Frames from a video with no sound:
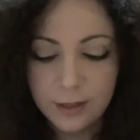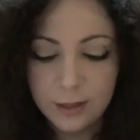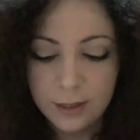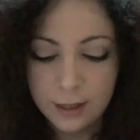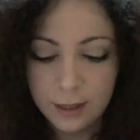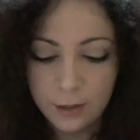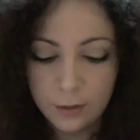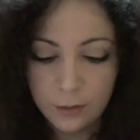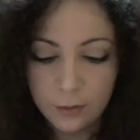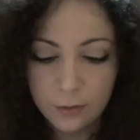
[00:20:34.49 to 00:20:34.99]

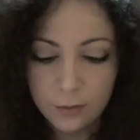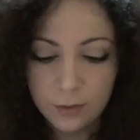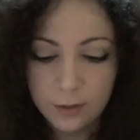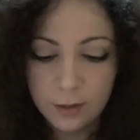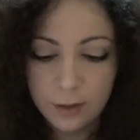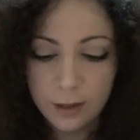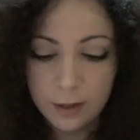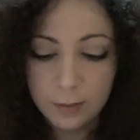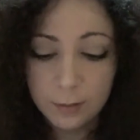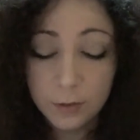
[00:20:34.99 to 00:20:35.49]
Now,
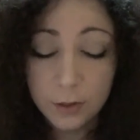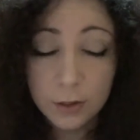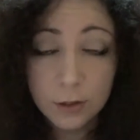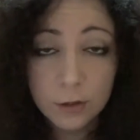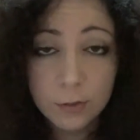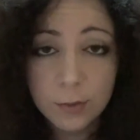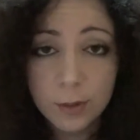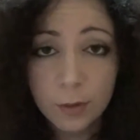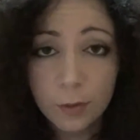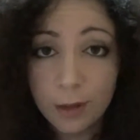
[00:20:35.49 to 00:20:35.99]
I'm going
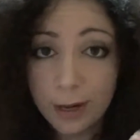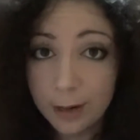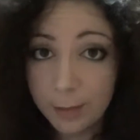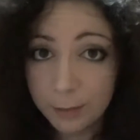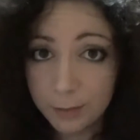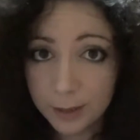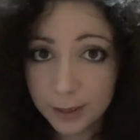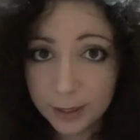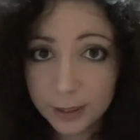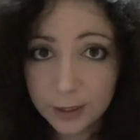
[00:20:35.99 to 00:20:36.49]
to be
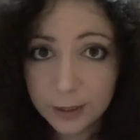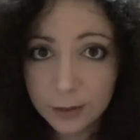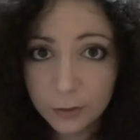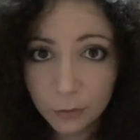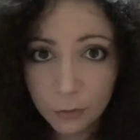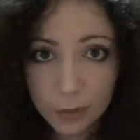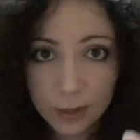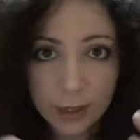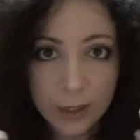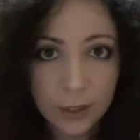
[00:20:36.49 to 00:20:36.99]
rambling
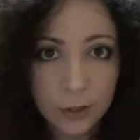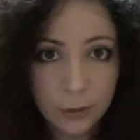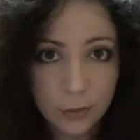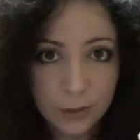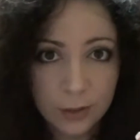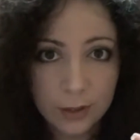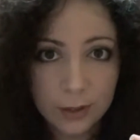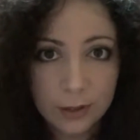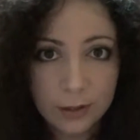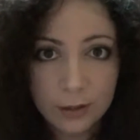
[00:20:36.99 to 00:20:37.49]
while I do
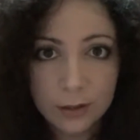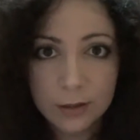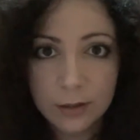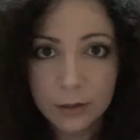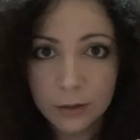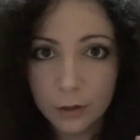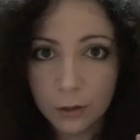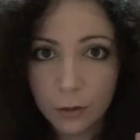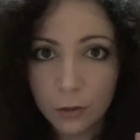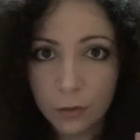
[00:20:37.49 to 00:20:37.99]
this,
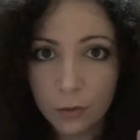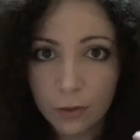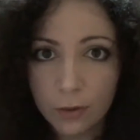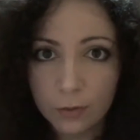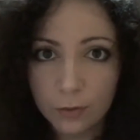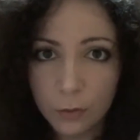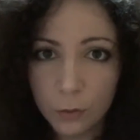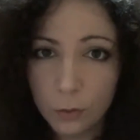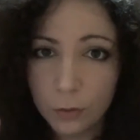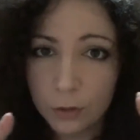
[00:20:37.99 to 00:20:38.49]
so
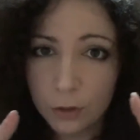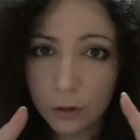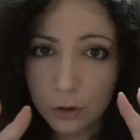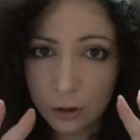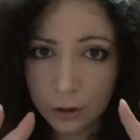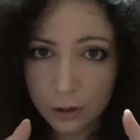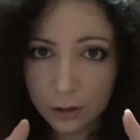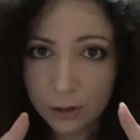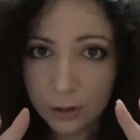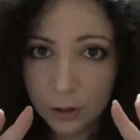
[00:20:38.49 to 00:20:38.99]
if you want to
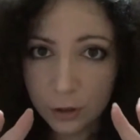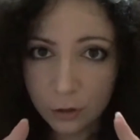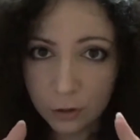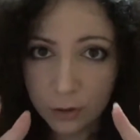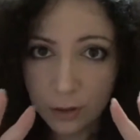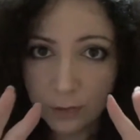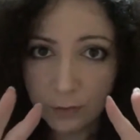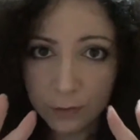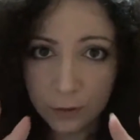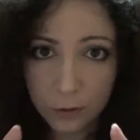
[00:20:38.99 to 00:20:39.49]
just enjoy
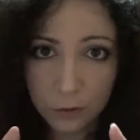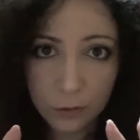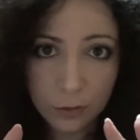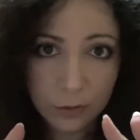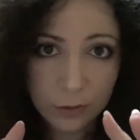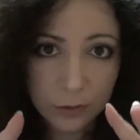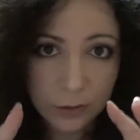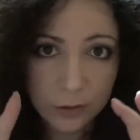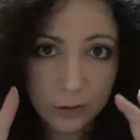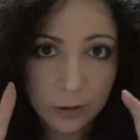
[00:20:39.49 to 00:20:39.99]
the
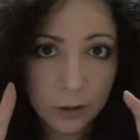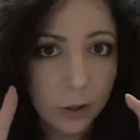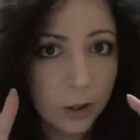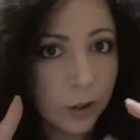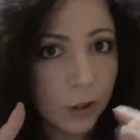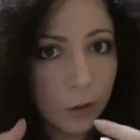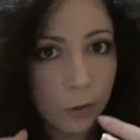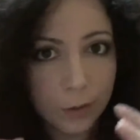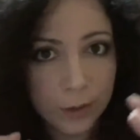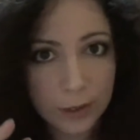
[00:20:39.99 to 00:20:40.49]
visuals, you
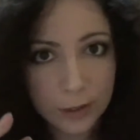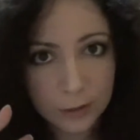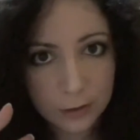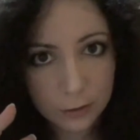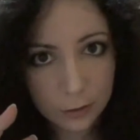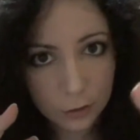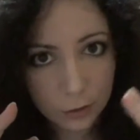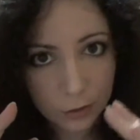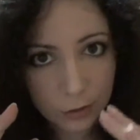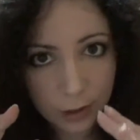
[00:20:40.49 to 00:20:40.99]
can always
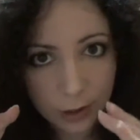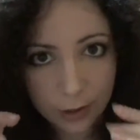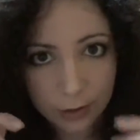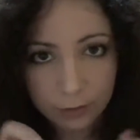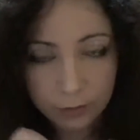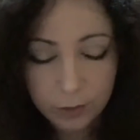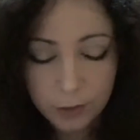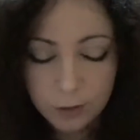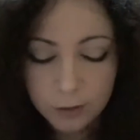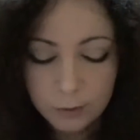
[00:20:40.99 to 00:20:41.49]
turn down
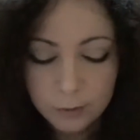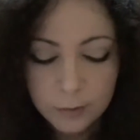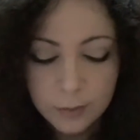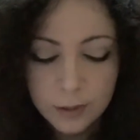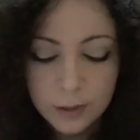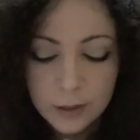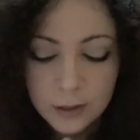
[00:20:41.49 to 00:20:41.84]
the volume.